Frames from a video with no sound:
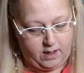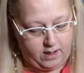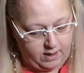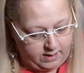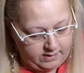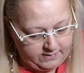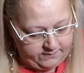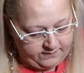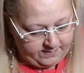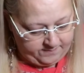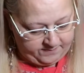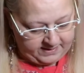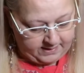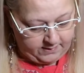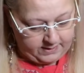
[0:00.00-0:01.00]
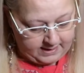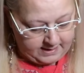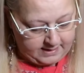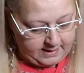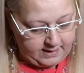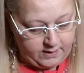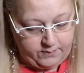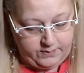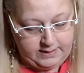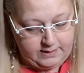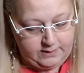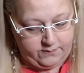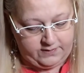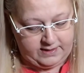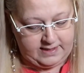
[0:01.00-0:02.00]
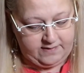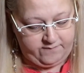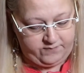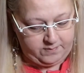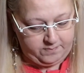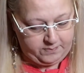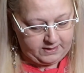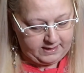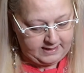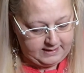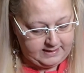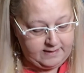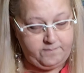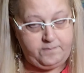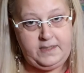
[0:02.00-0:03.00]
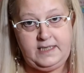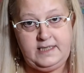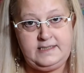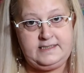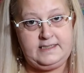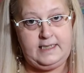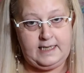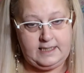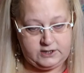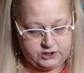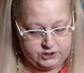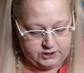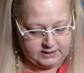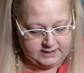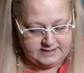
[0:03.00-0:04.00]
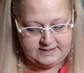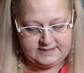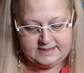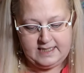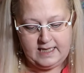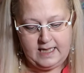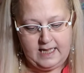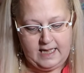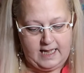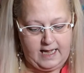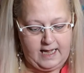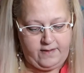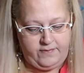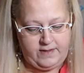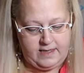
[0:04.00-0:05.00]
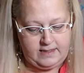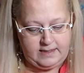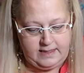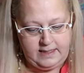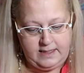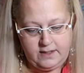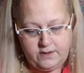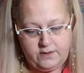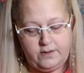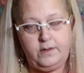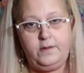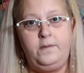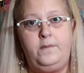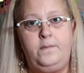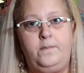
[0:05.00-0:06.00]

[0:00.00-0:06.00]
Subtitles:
all of them there. And I already know they give you plenty of beads and extras. And then here